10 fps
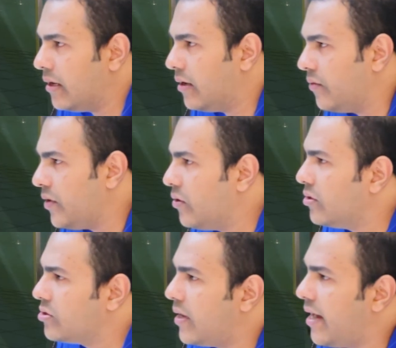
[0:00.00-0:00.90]
we
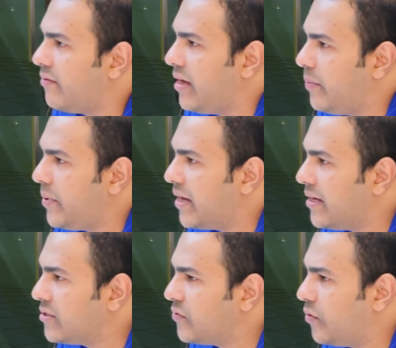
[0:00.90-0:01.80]
also have
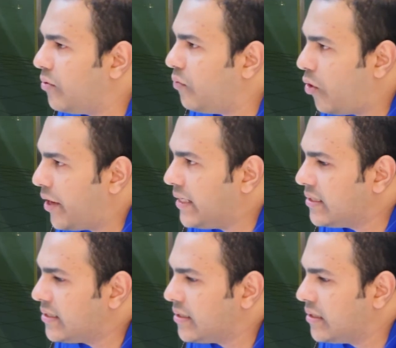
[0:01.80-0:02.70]
APIs for
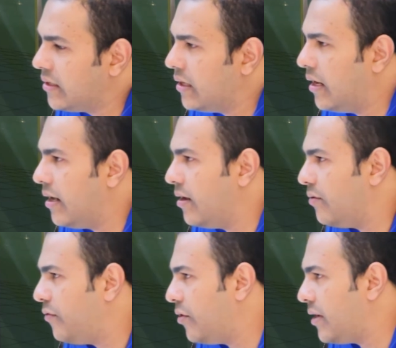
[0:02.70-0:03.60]
voice
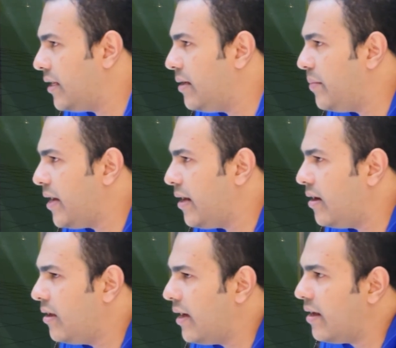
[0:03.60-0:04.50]
for email
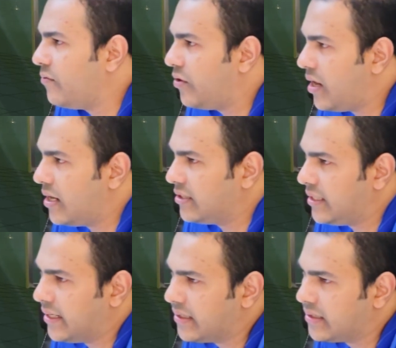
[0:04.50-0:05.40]
and for
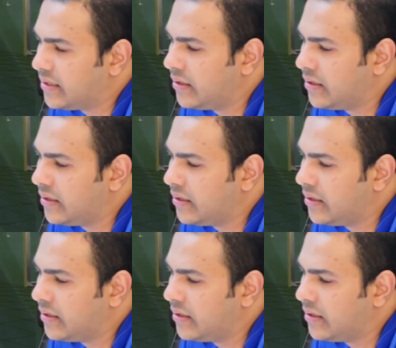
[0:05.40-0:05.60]
RCS.